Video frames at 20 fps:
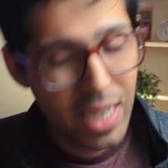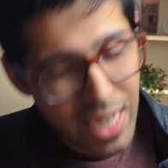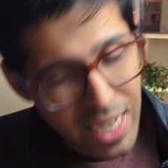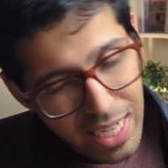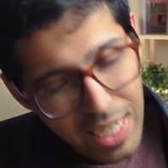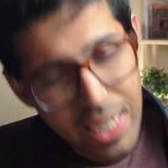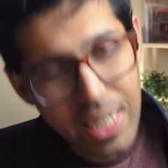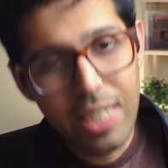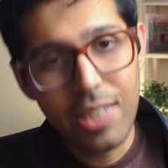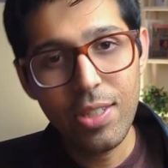
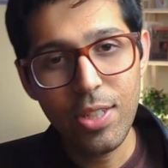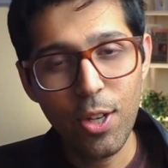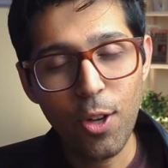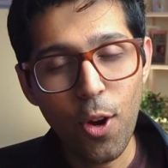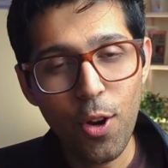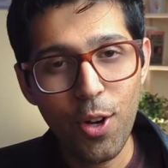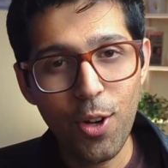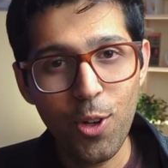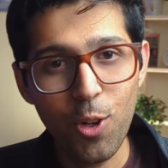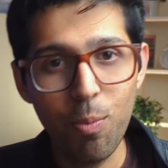At least
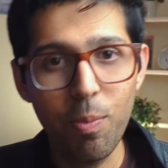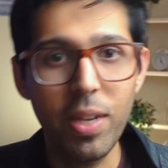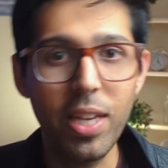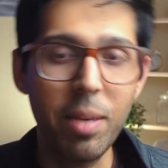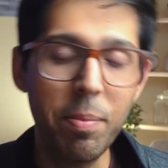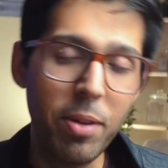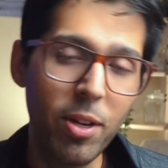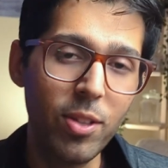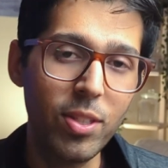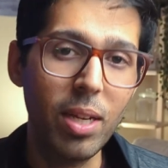according to me,
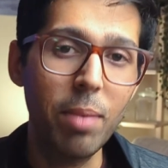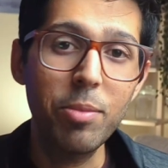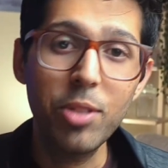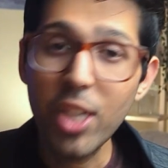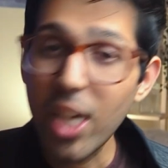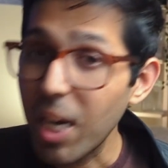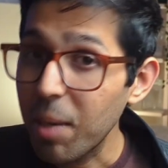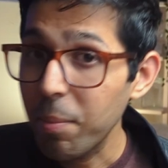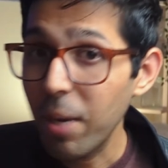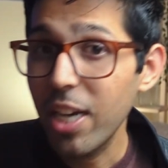because I'm
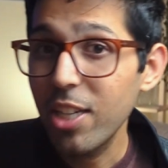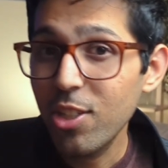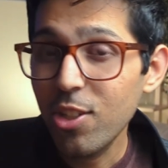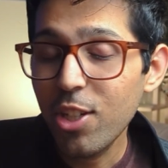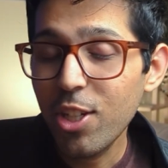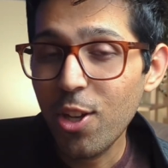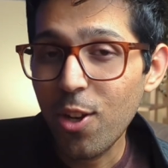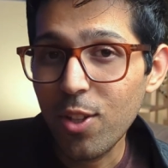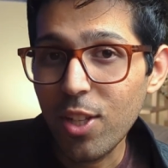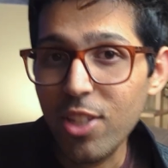sharing my
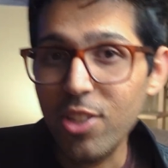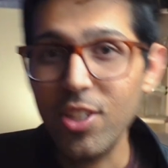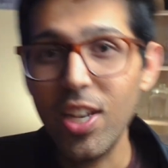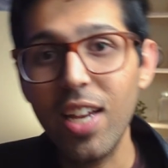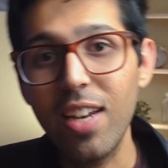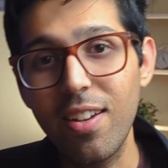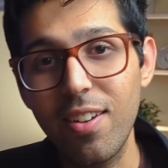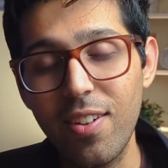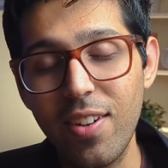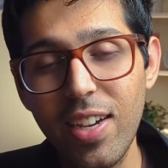journey on this
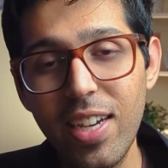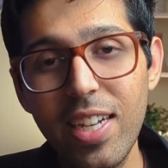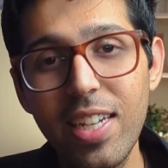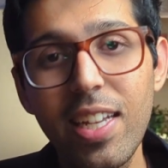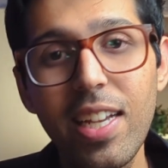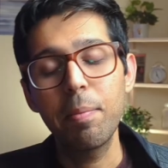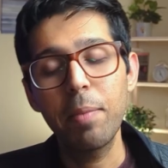channel, right?